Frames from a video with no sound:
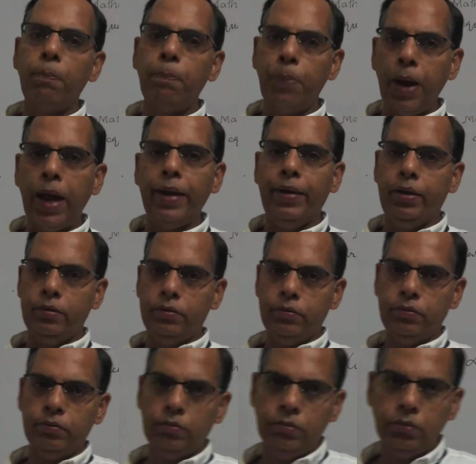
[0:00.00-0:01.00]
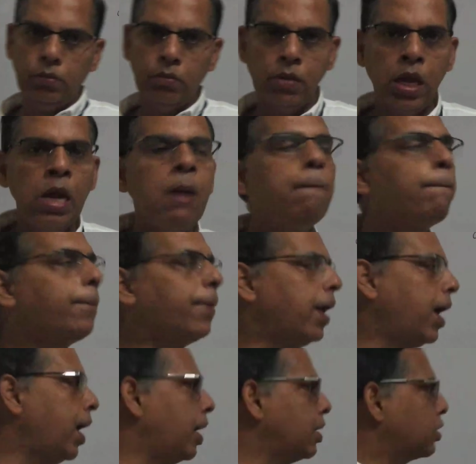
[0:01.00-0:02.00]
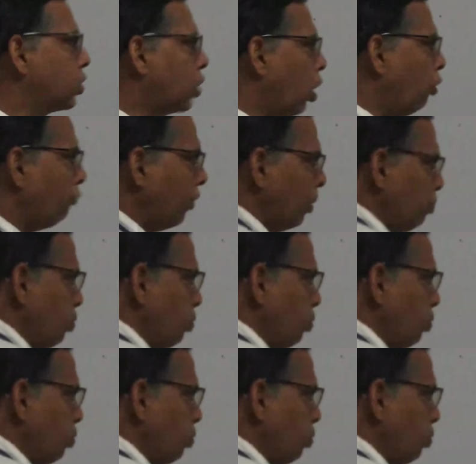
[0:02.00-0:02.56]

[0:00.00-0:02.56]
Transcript: pen. Price of a